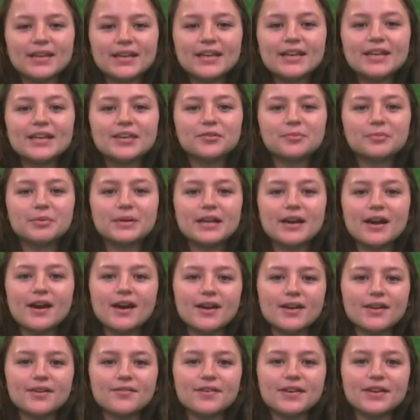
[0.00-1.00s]
It'll be a
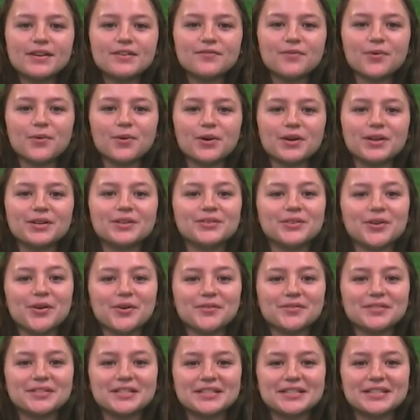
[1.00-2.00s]
high of 84 and a low
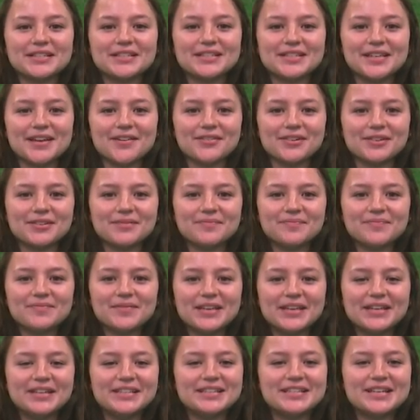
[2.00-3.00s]
of 67.
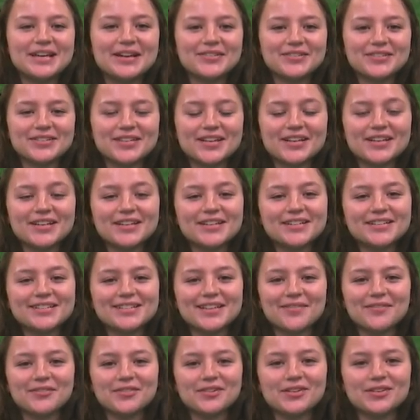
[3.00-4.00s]
It is now sunny and
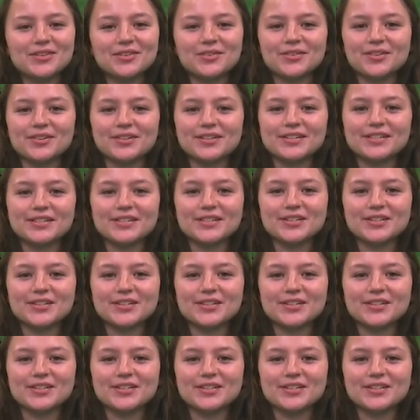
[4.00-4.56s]
70 degrees,